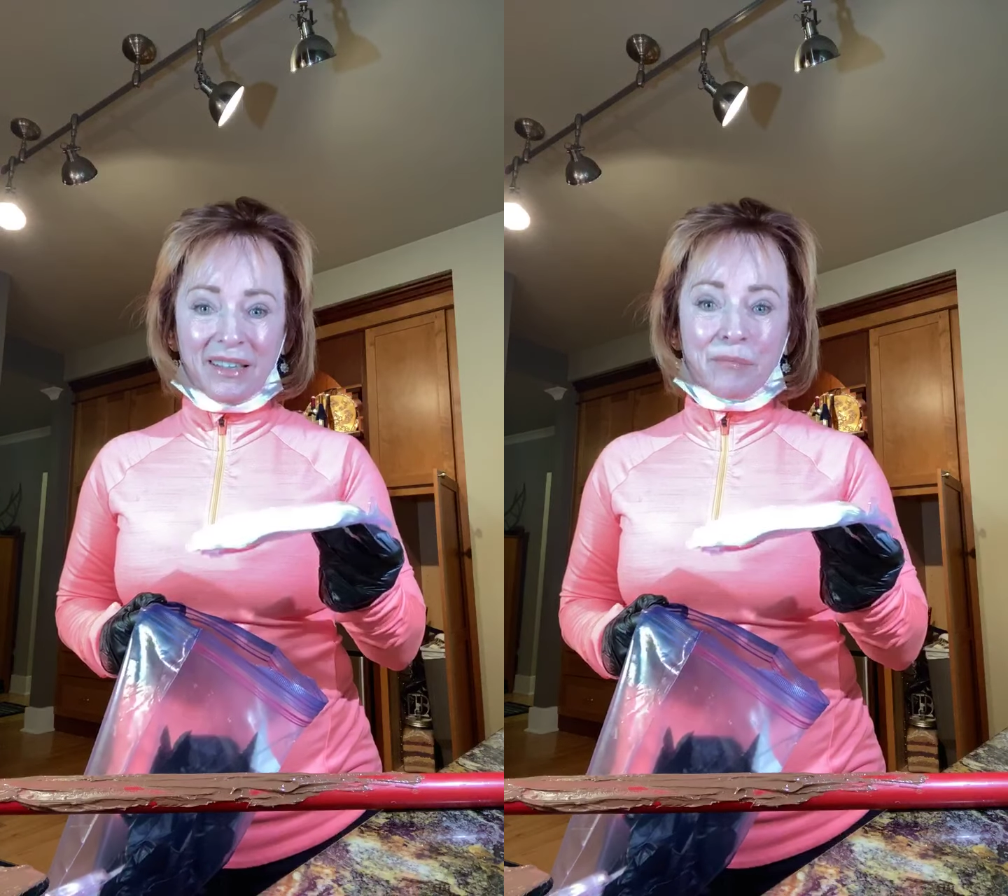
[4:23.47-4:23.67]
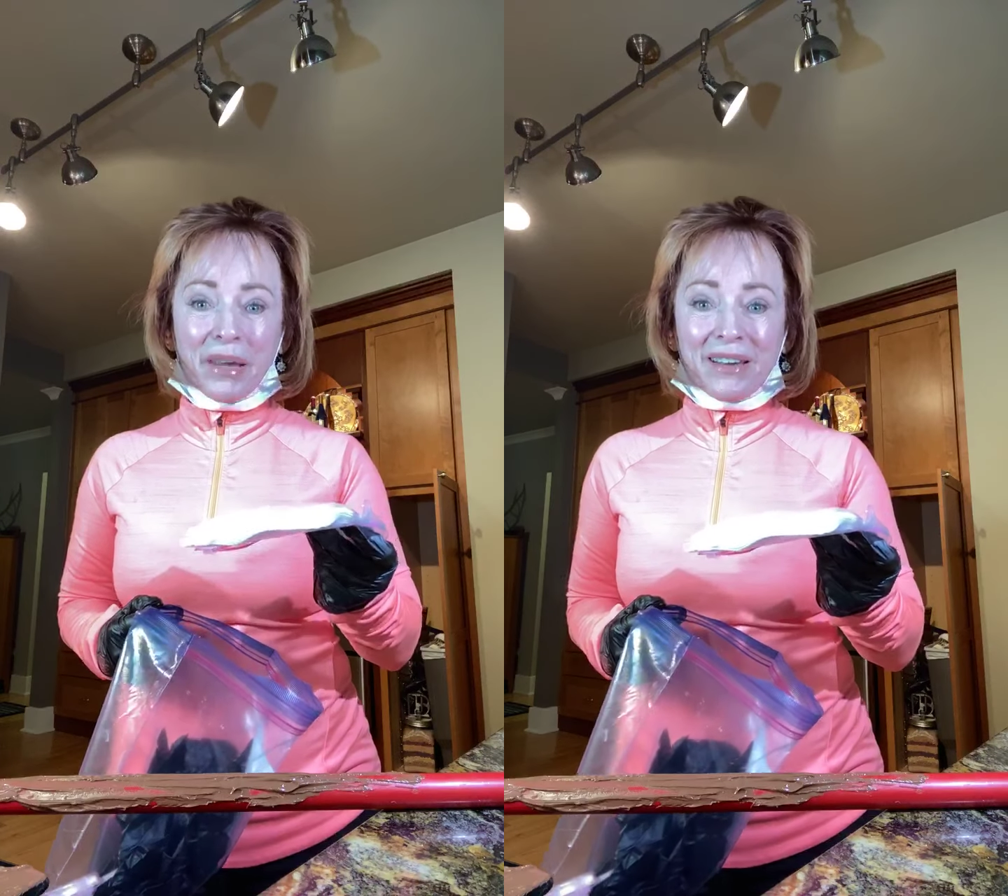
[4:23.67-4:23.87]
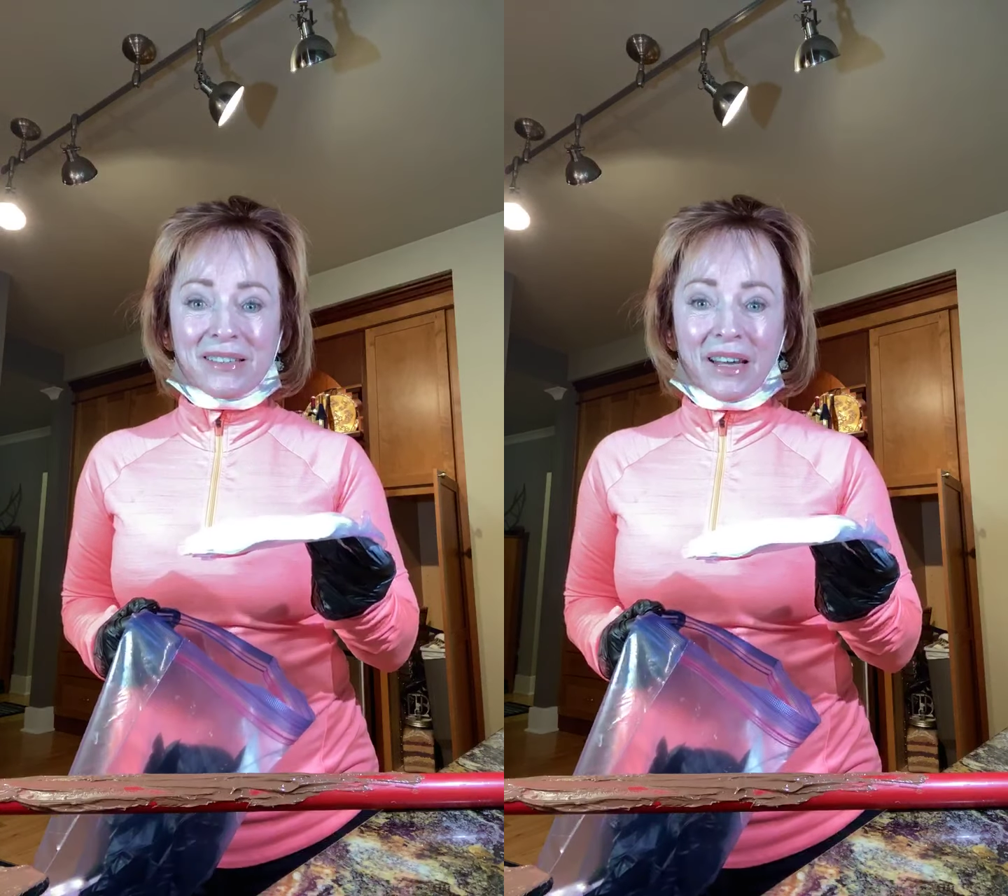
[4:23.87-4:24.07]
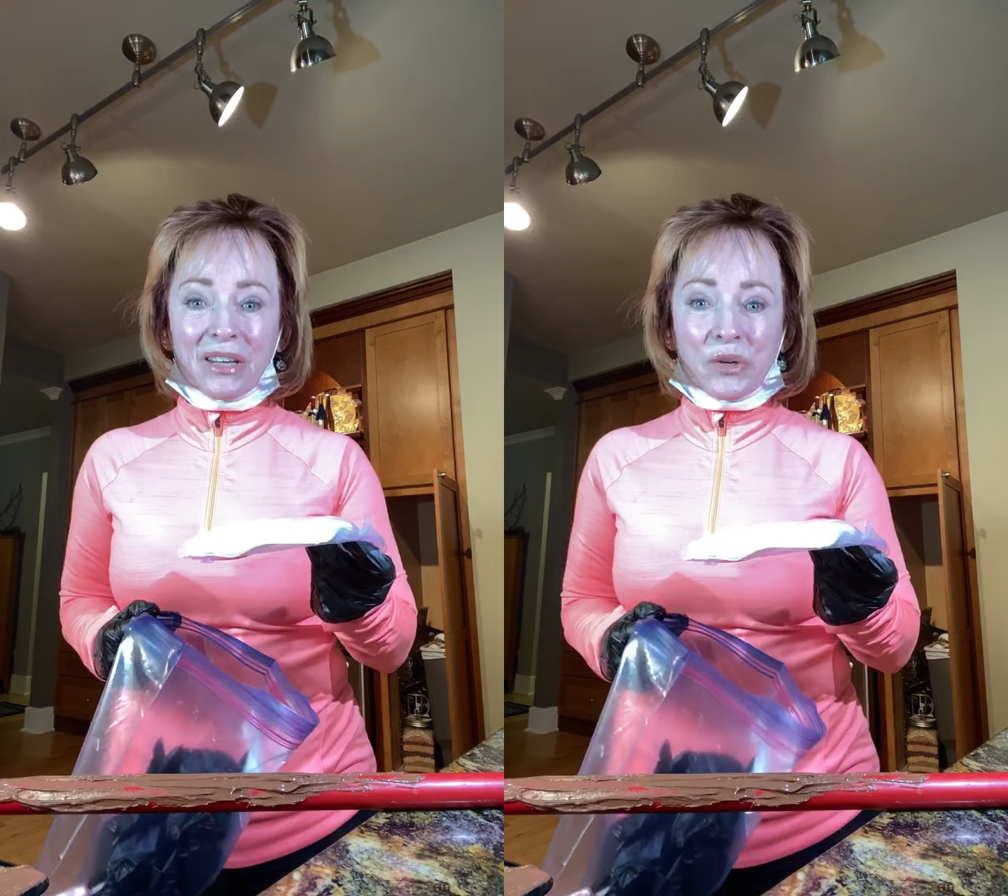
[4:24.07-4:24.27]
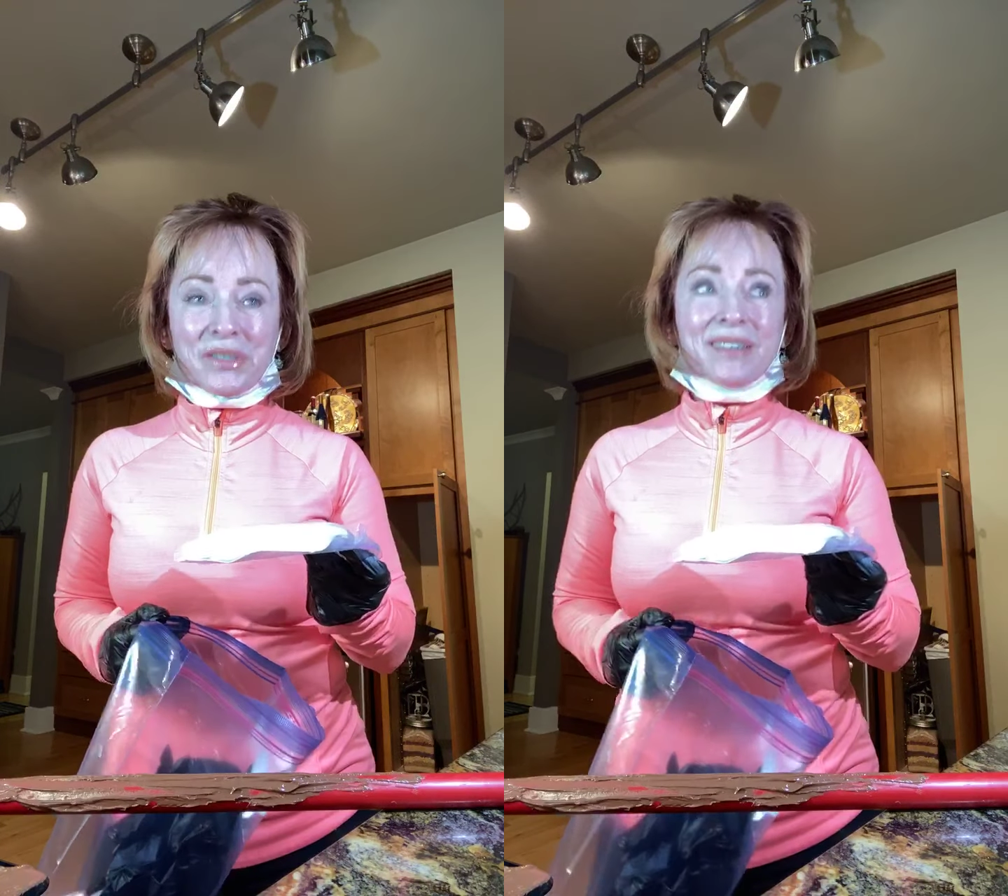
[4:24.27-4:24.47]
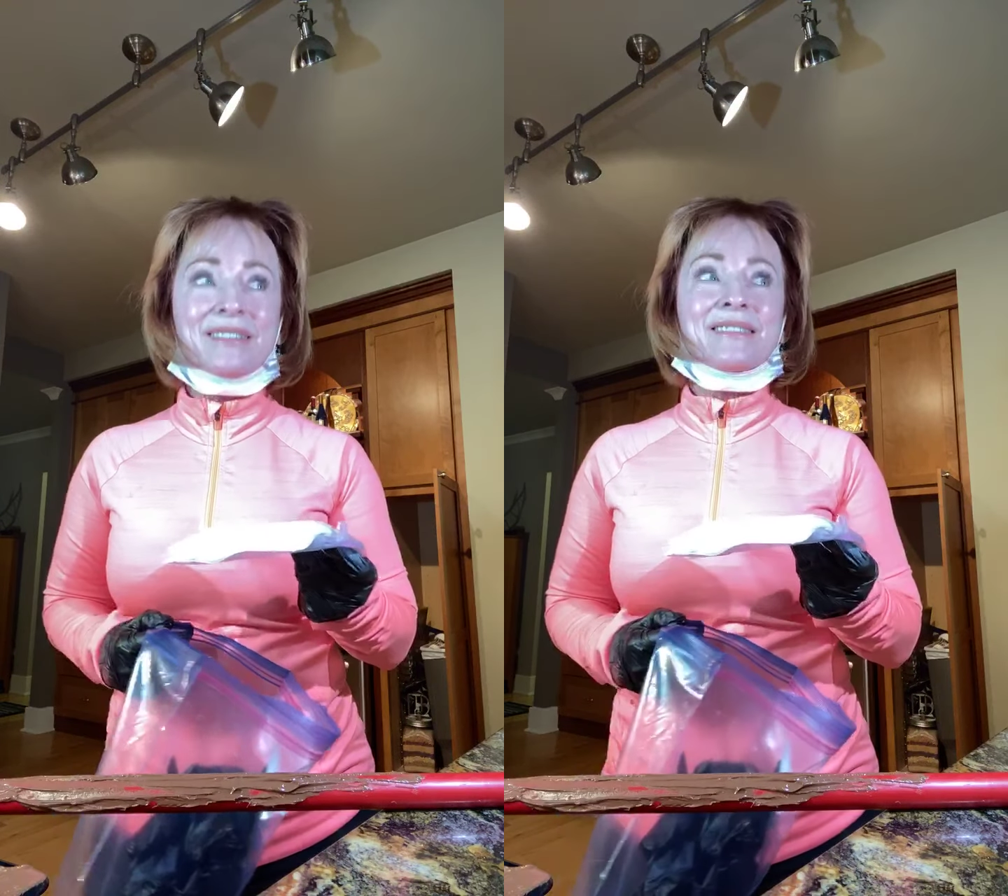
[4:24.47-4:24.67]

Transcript: because I use